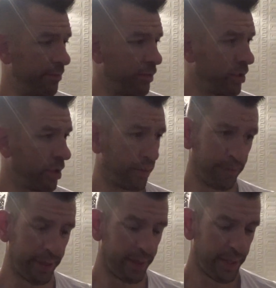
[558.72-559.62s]
So
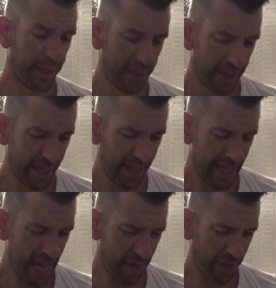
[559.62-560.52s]

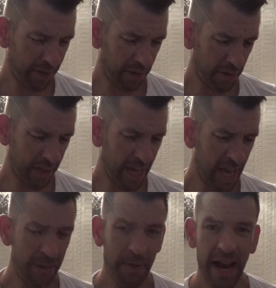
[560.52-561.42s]
yeah, I think that was
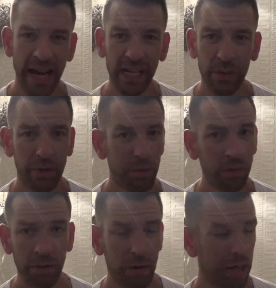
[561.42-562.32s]
again about 8 quid.
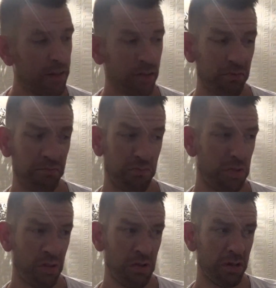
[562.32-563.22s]
And
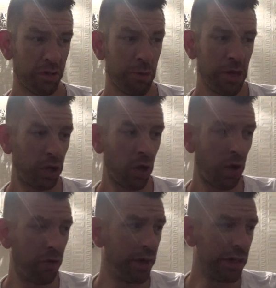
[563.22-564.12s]
I spent a lot
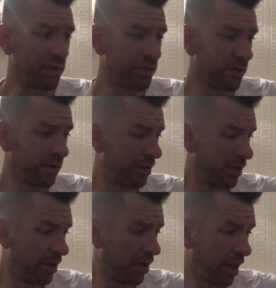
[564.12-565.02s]
on these
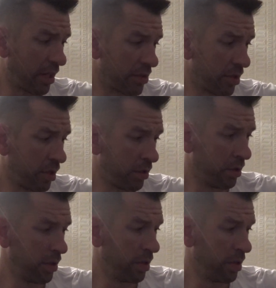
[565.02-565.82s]
at all.